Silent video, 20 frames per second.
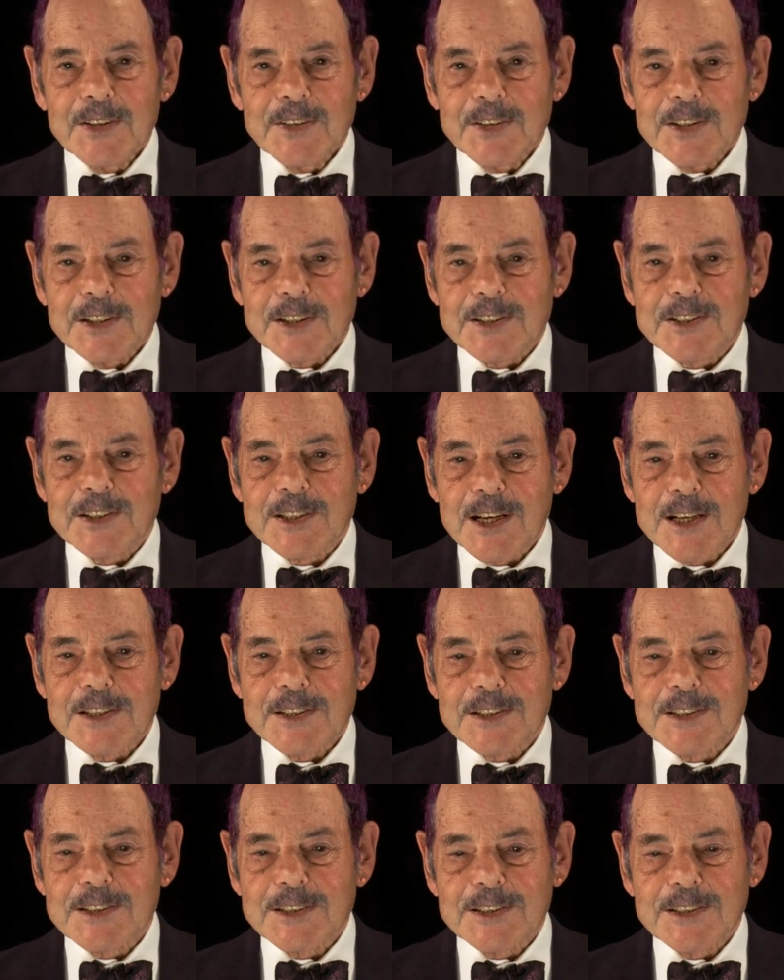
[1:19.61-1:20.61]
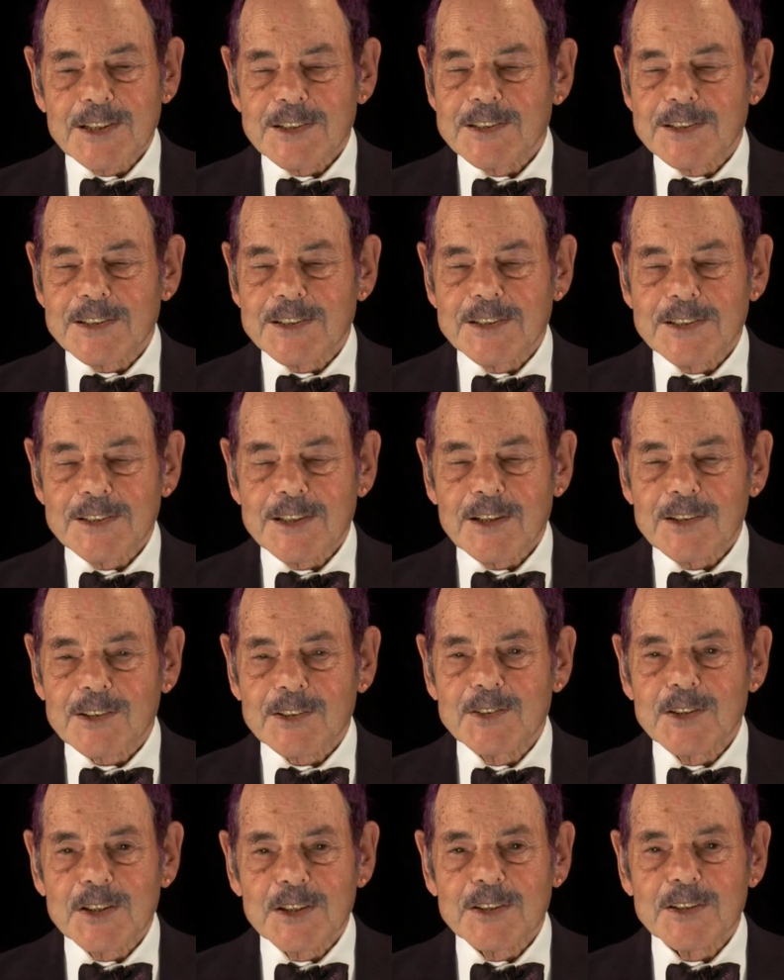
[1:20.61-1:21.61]
that says it's not
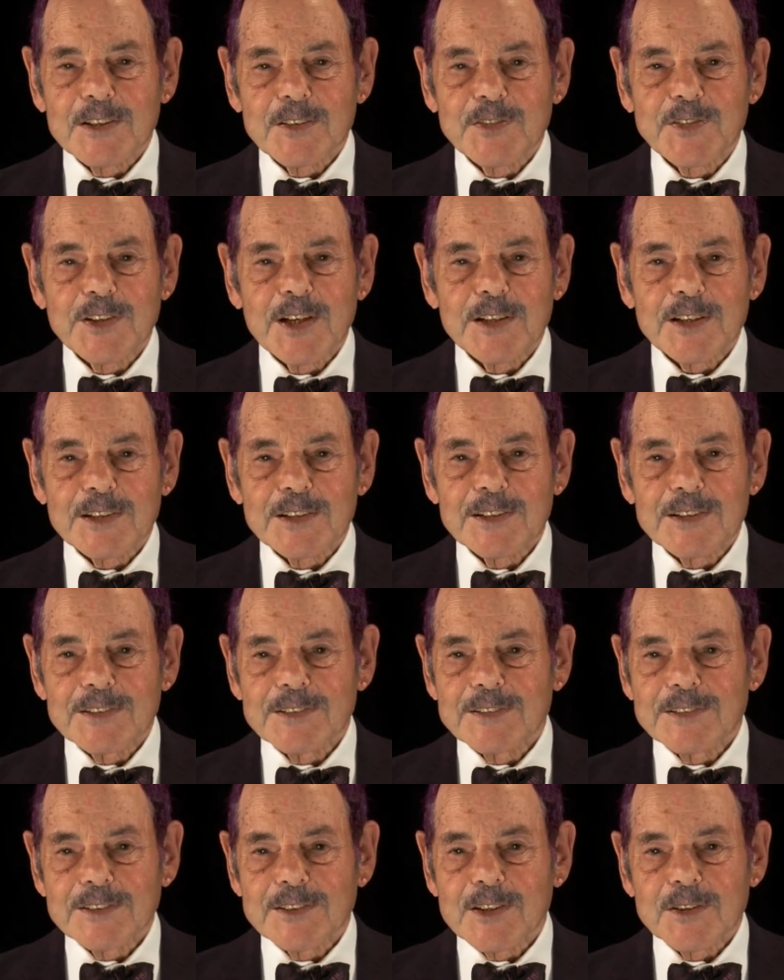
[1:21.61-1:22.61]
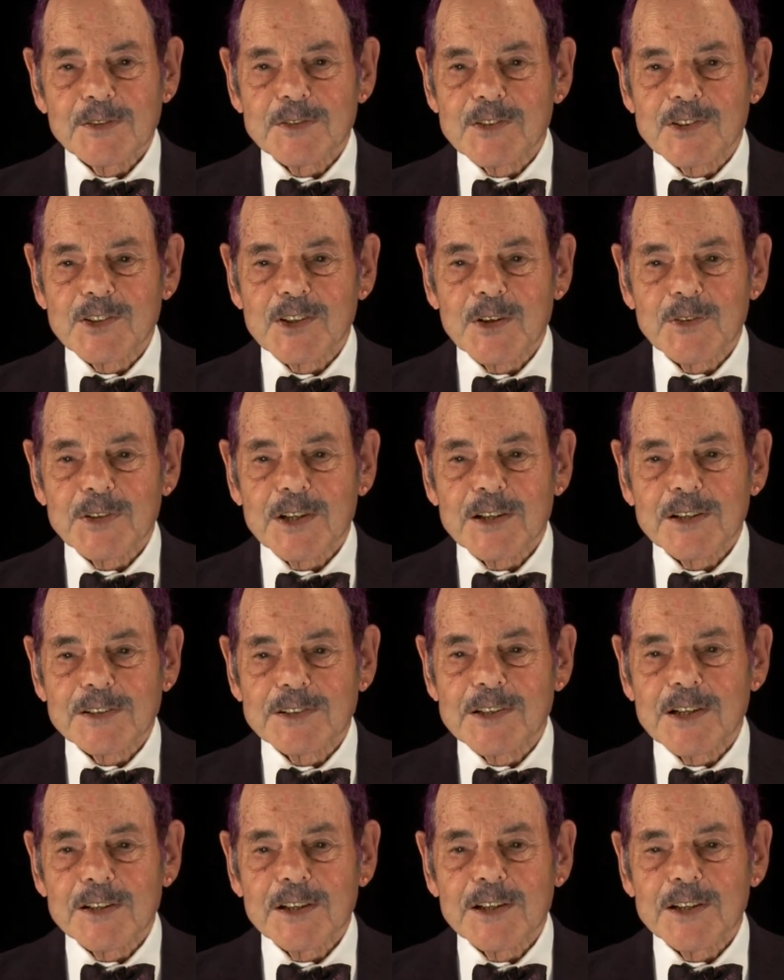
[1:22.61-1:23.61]
good enough yet. Don't show that
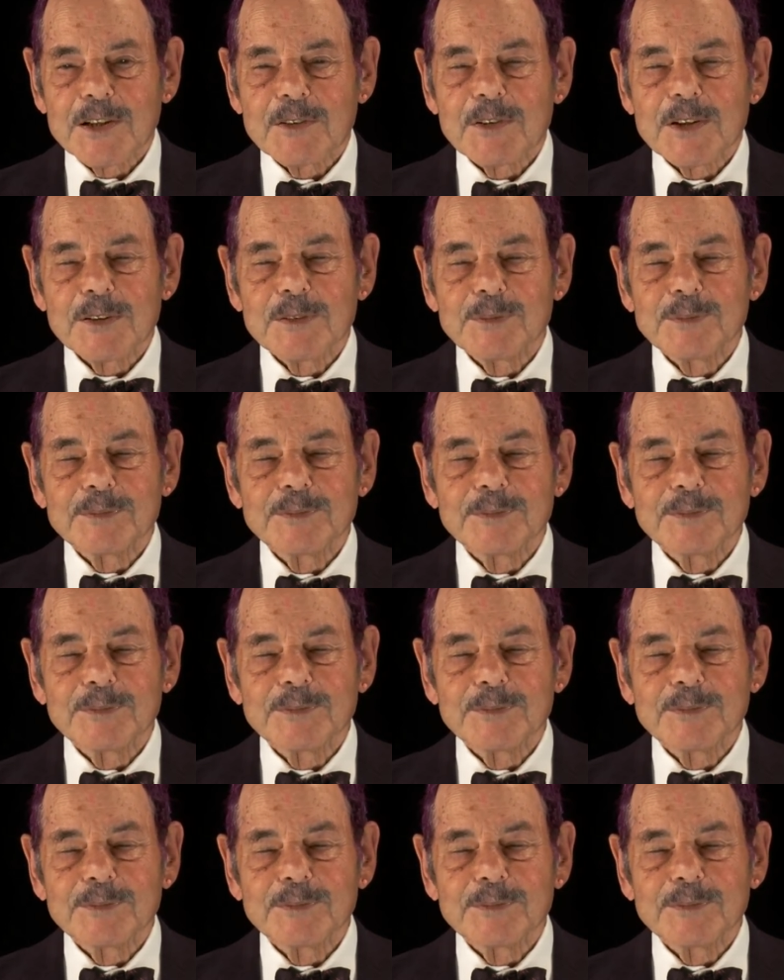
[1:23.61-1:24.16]
to anyone.